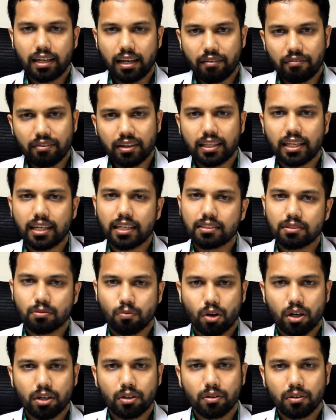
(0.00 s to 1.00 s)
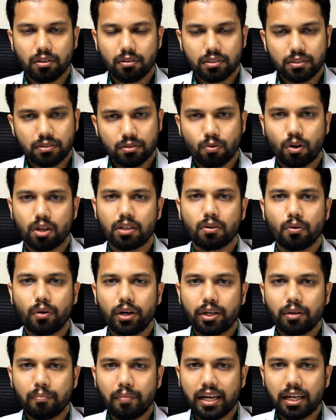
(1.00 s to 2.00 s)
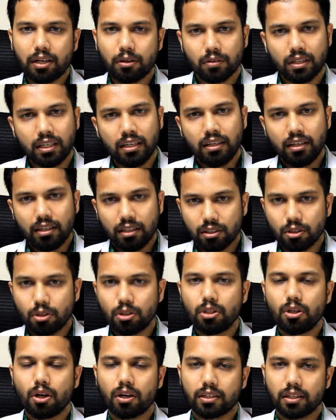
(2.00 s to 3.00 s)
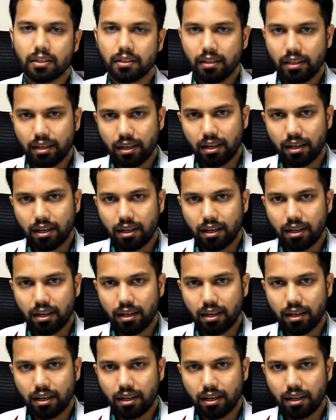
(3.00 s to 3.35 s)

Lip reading: everything is what going to make you a good doctor.